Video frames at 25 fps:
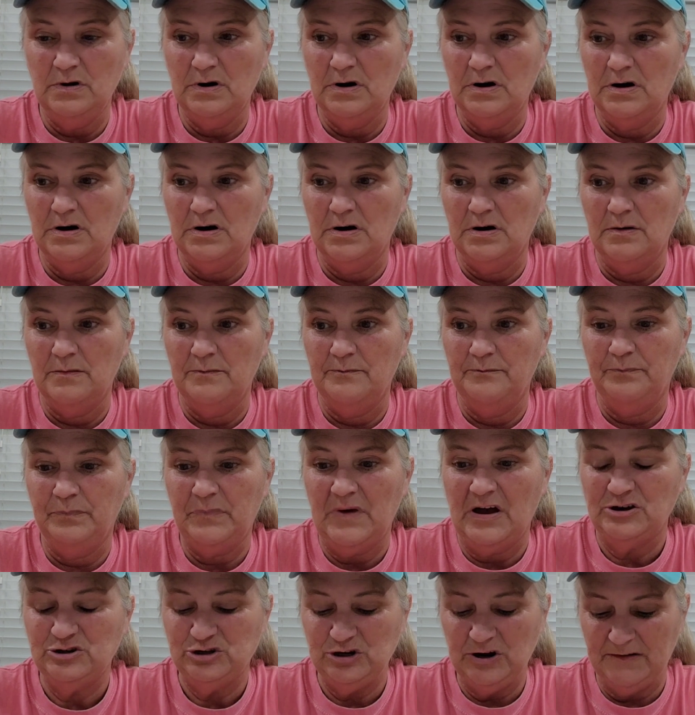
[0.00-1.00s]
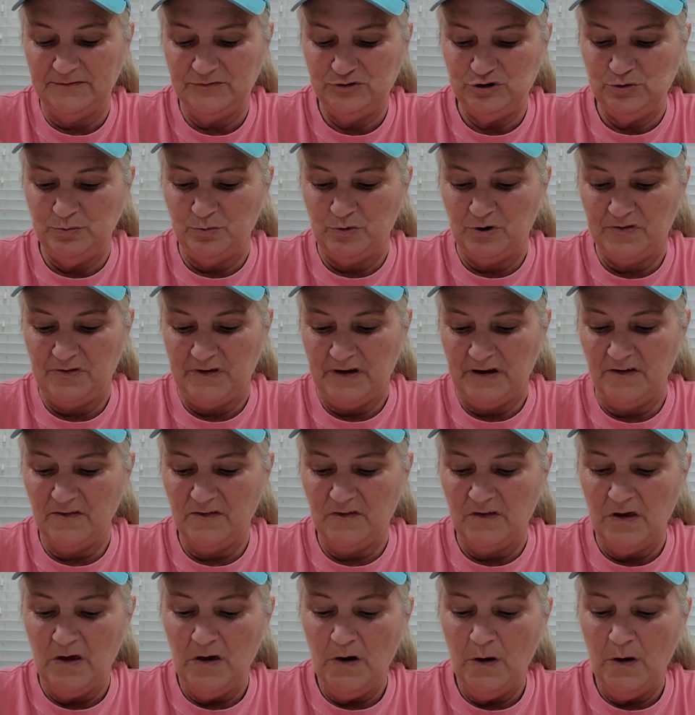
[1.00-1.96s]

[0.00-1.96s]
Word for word: um, actually I have two more things.